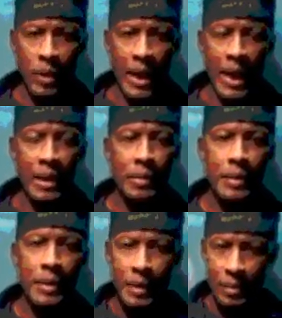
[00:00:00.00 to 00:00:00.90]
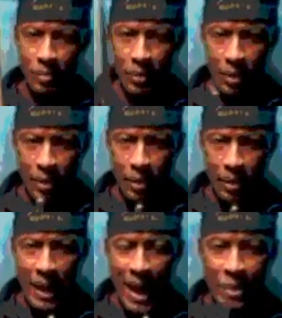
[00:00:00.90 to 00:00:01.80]
okay?
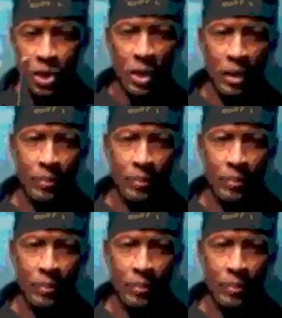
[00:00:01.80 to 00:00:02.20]
Kasha.